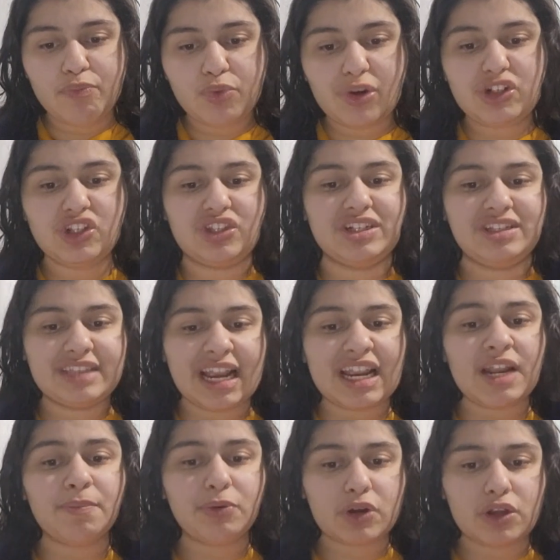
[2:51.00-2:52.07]
which is
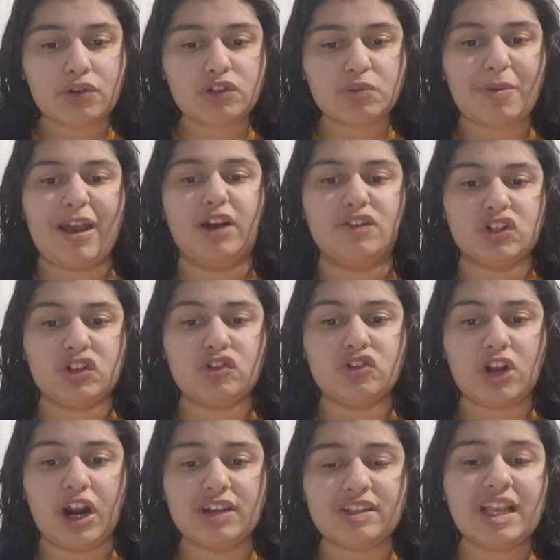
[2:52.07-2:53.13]
executive produced by original
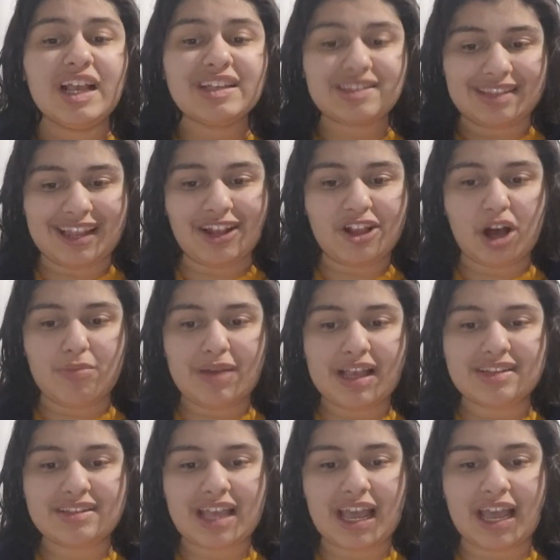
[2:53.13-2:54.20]
stars Selena
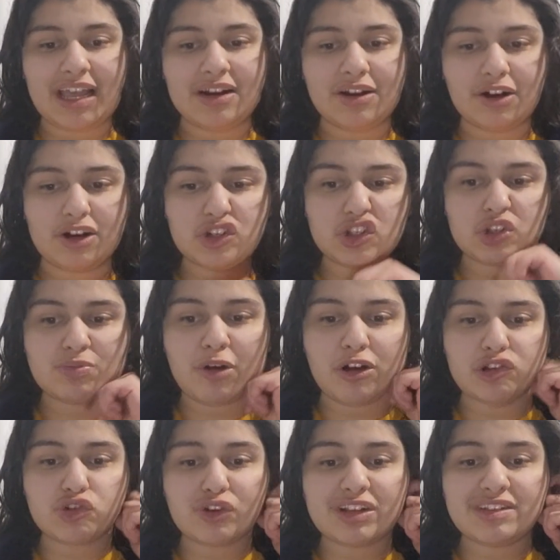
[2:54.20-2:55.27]
Gomez and her
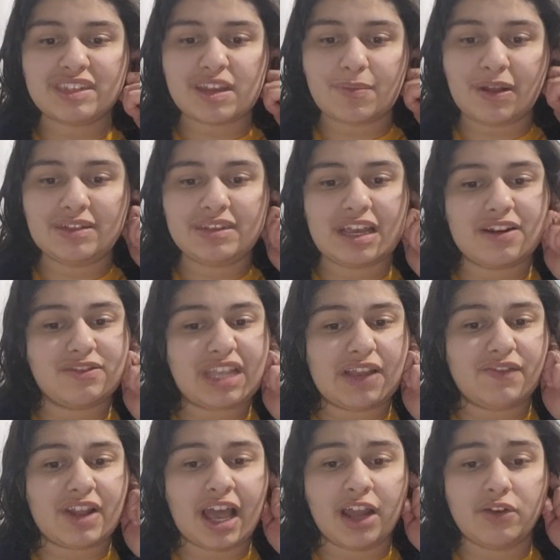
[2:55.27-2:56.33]
small screen sibling
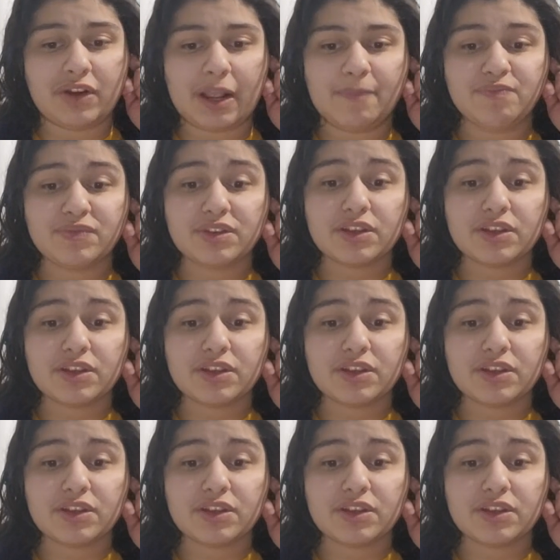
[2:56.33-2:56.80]
David Henerie.